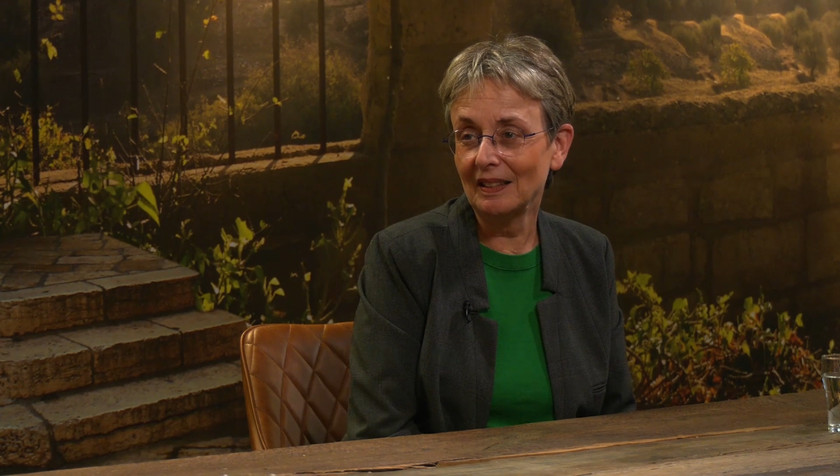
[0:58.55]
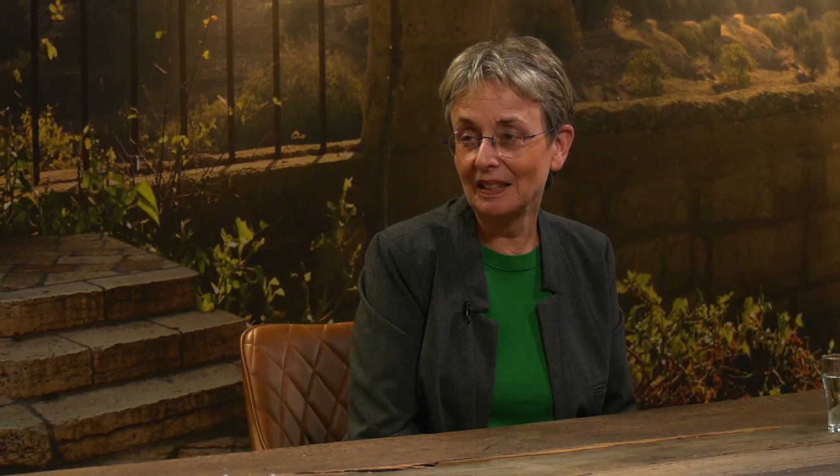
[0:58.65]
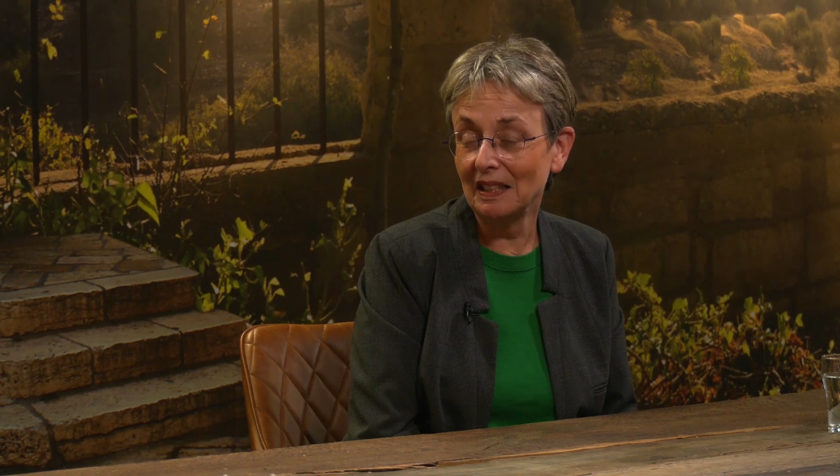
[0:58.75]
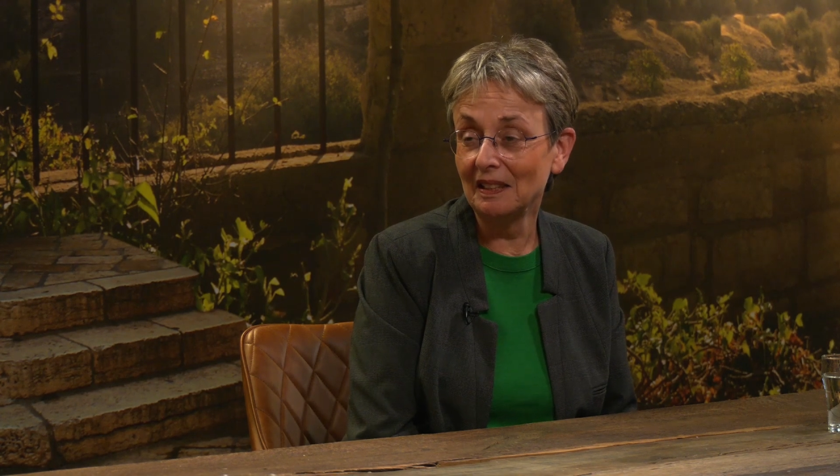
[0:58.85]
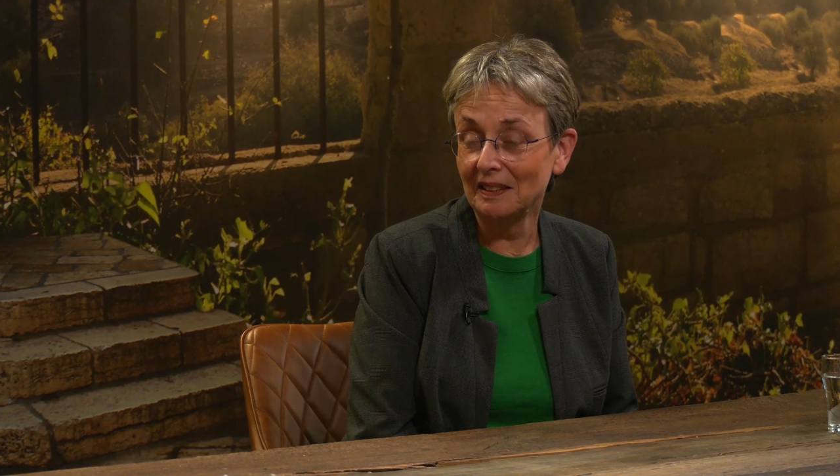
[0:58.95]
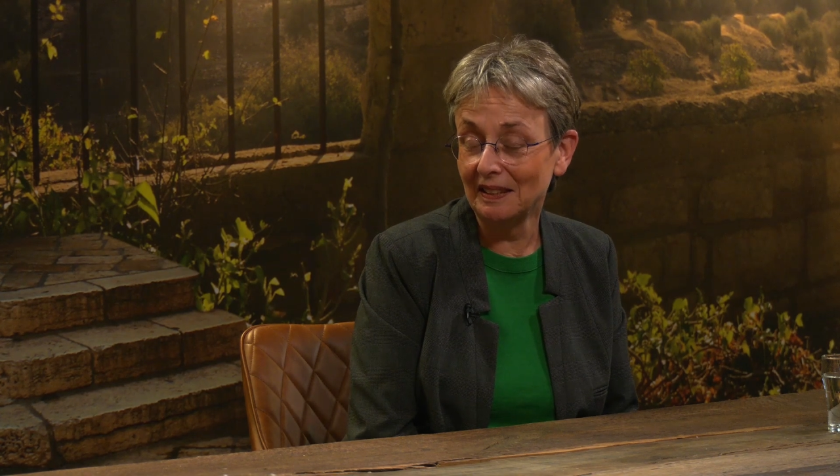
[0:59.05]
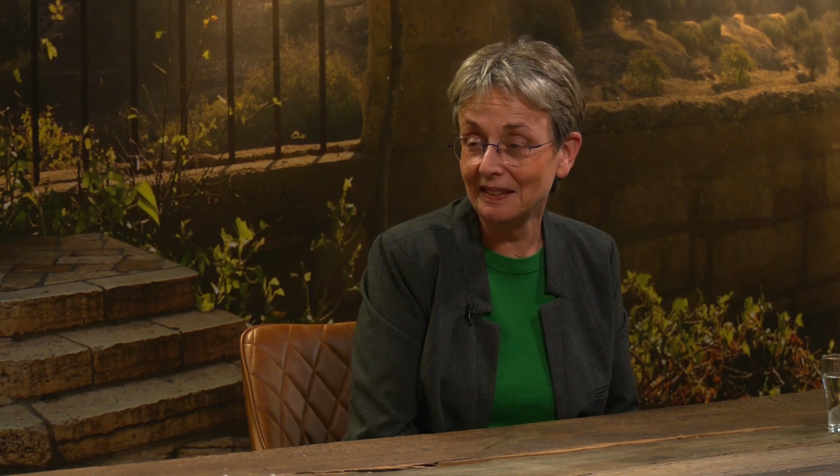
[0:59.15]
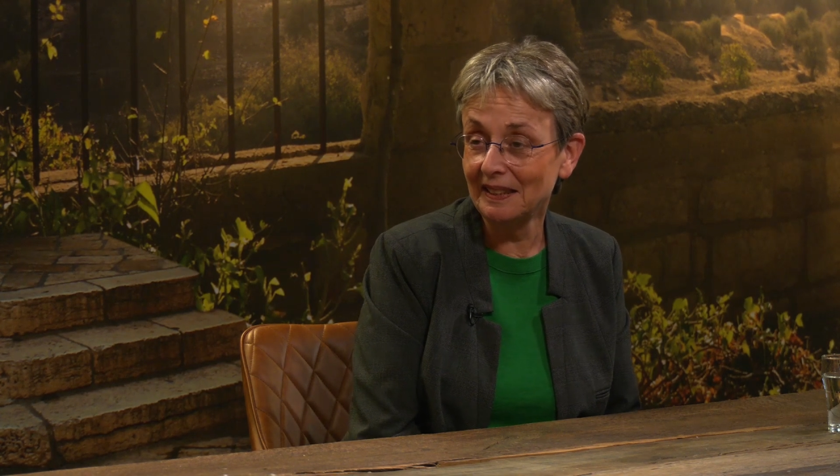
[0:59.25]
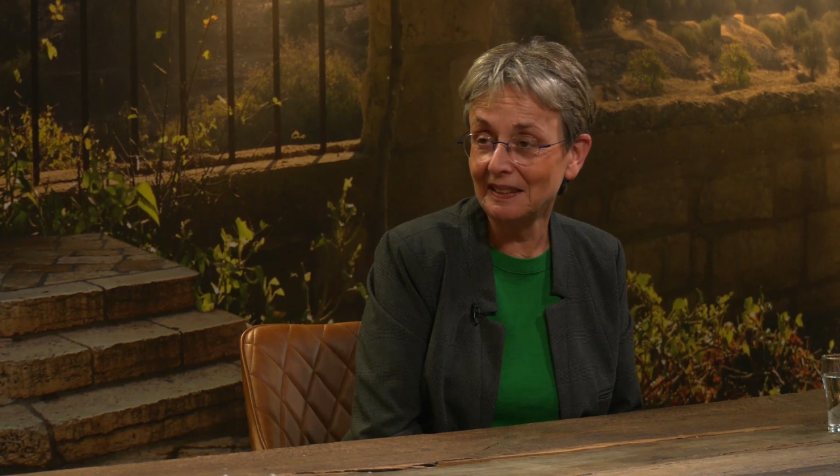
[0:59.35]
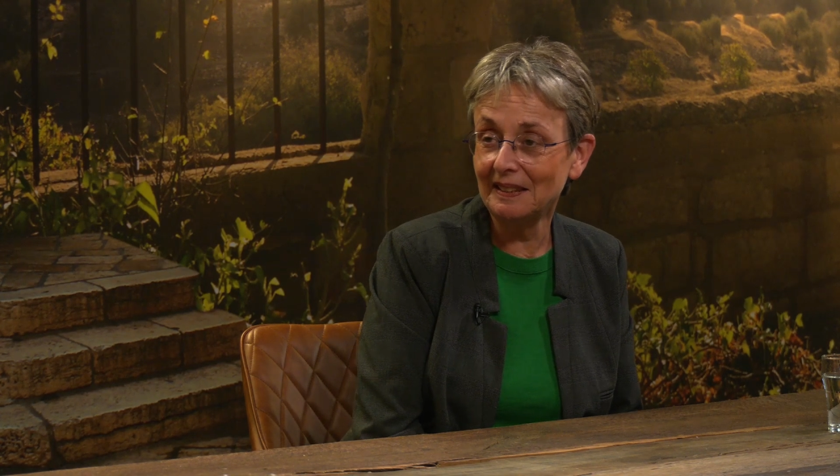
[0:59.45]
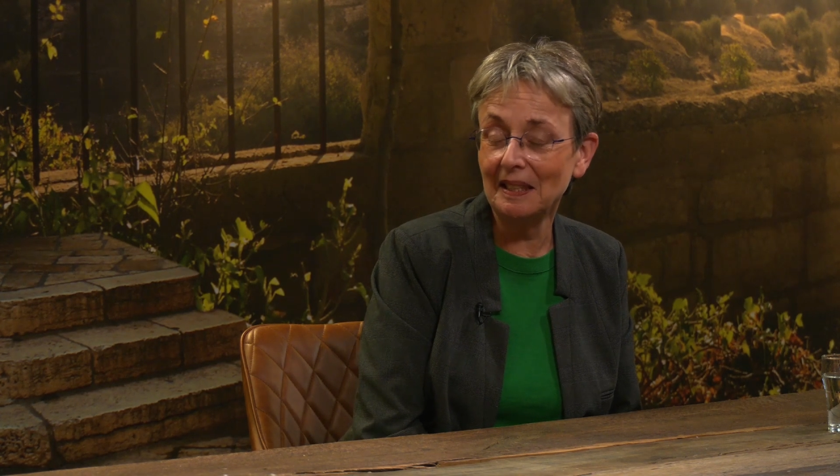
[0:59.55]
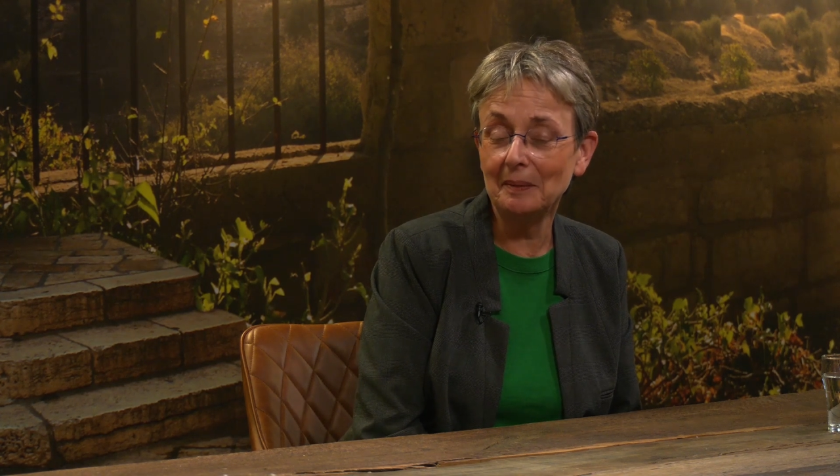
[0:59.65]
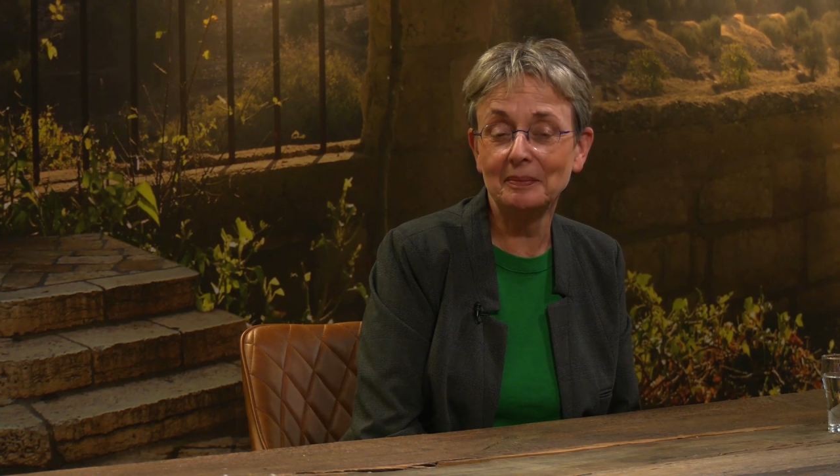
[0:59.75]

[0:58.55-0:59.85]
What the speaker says: killed and kidnapped.